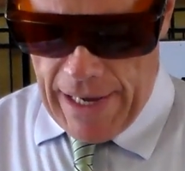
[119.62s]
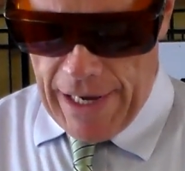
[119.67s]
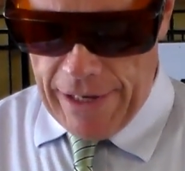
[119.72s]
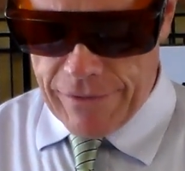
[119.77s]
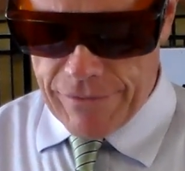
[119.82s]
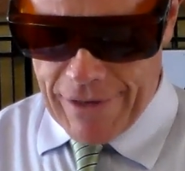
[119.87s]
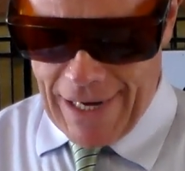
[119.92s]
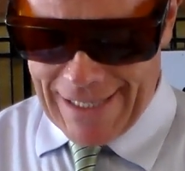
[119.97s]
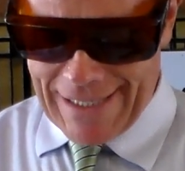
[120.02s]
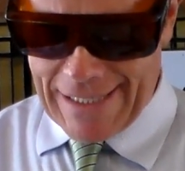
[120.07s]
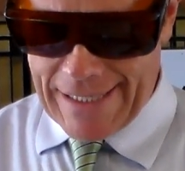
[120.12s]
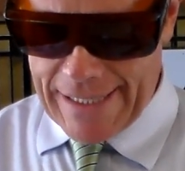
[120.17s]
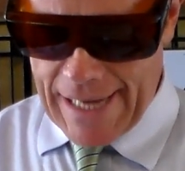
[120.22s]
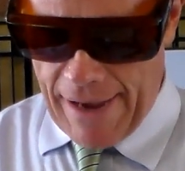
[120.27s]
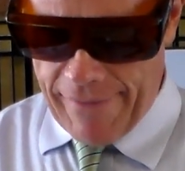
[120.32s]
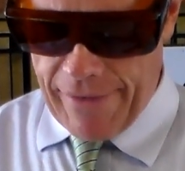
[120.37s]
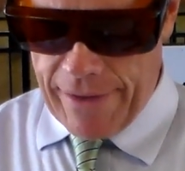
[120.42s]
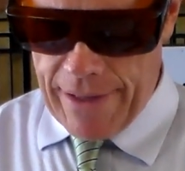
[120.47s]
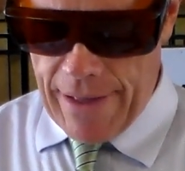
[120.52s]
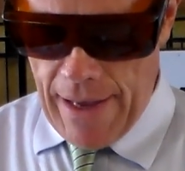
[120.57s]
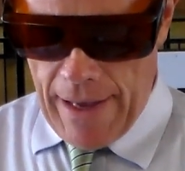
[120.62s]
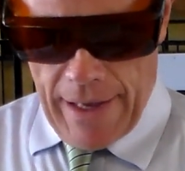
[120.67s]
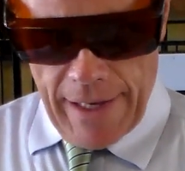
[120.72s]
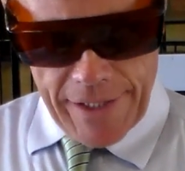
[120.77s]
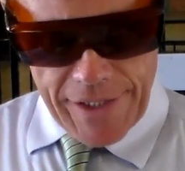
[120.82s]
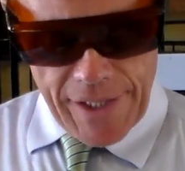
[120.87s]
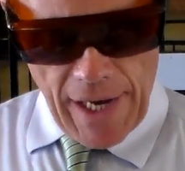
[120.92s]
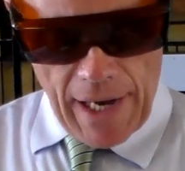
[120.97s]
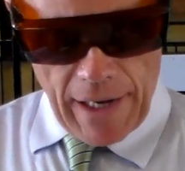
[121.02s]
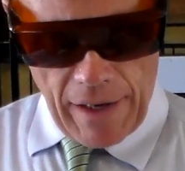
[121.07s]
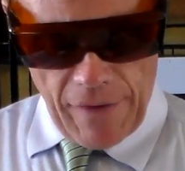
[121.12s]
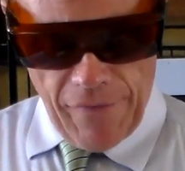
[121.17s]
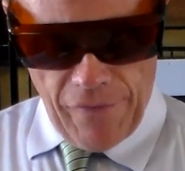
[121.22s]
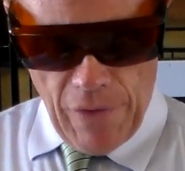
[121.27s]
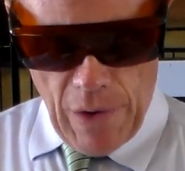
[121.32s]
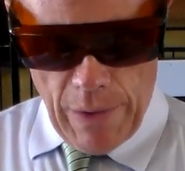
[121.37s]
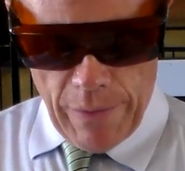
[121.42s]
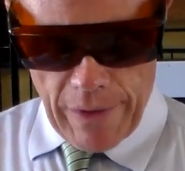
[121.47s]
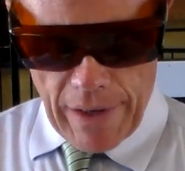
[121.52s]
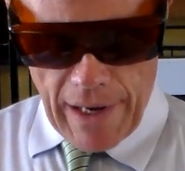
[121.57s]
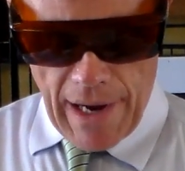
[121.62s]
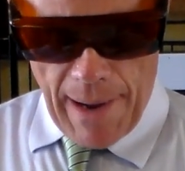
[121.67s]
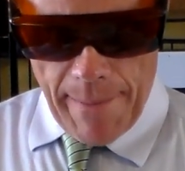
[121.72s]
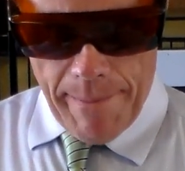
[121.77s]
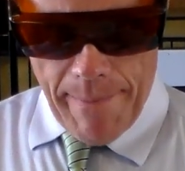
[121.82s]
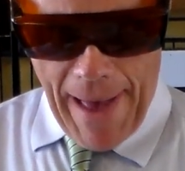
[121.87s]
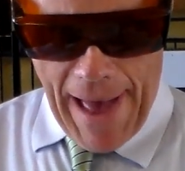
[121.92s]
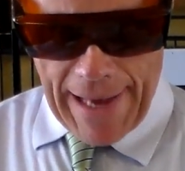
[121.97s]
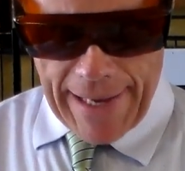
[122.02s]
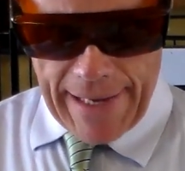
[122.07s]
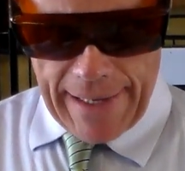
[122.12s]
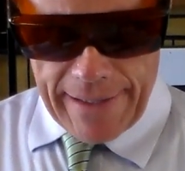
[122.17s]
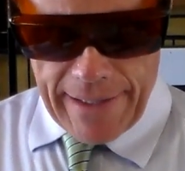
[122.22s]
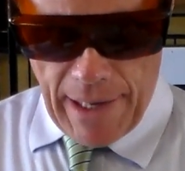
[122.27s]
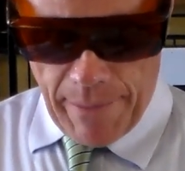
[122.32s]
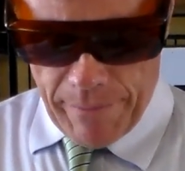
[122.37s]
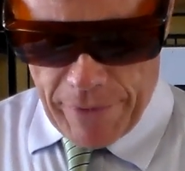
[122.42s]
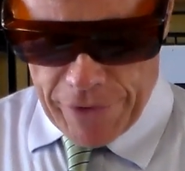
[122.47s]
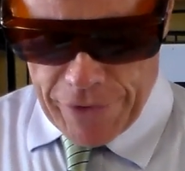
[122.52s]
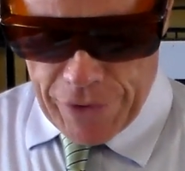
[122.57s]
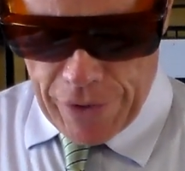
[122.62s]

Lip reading: in race 7. Cycling forward, cutbacking number